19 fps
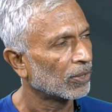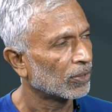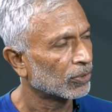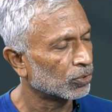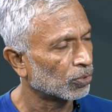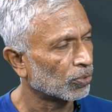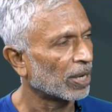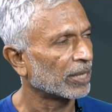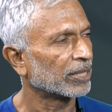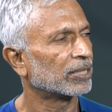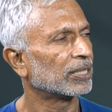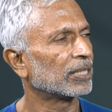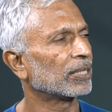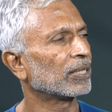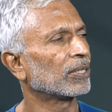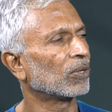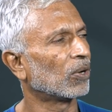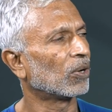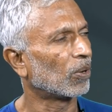to
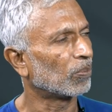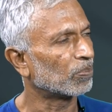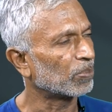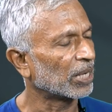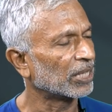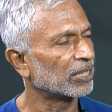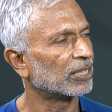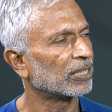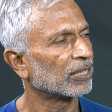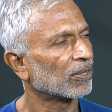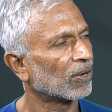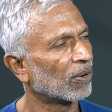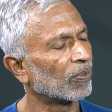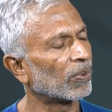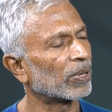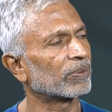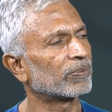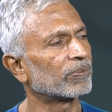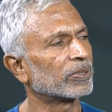writing or painting or
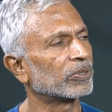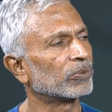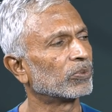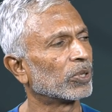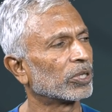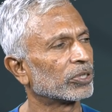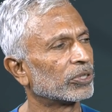whatever you want